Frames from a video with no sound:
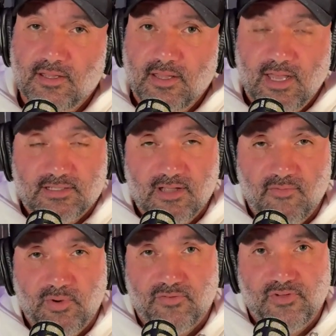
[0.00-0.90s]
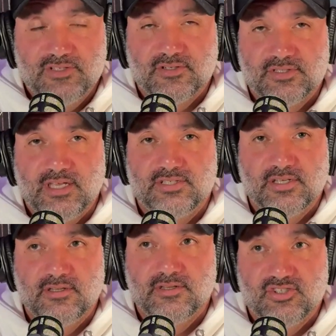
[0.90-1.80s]
as government officials, they
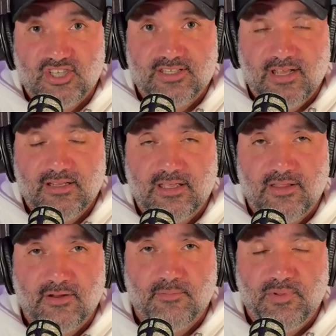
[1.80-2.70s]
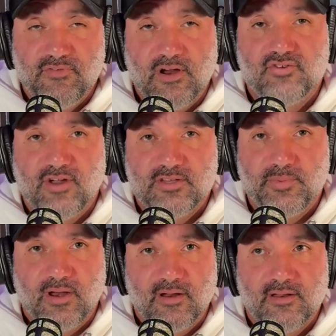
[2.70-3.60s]
should sit down together, be very
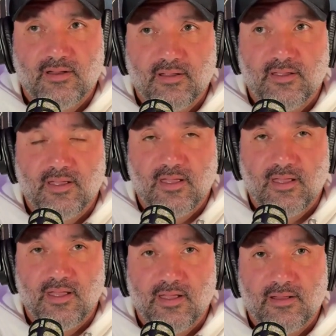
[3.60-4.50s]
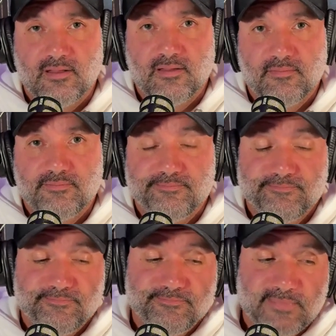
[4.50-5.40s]
transparent. And
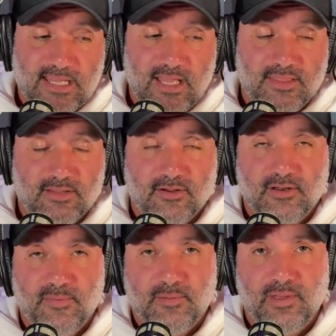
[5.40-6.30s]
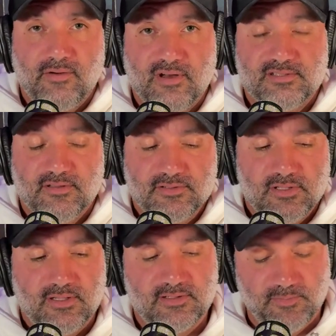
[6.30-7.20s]
I think there could have been a better resolution to
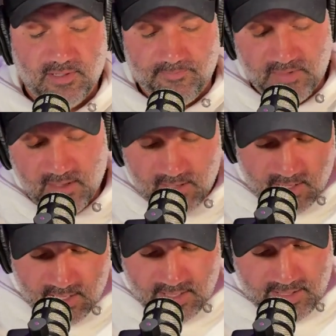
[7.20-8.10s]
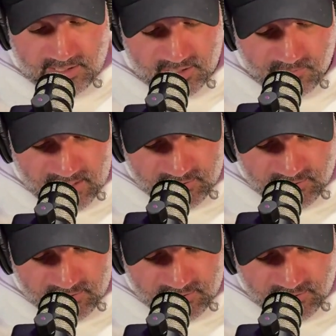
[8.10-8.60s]
this, but that's just my 2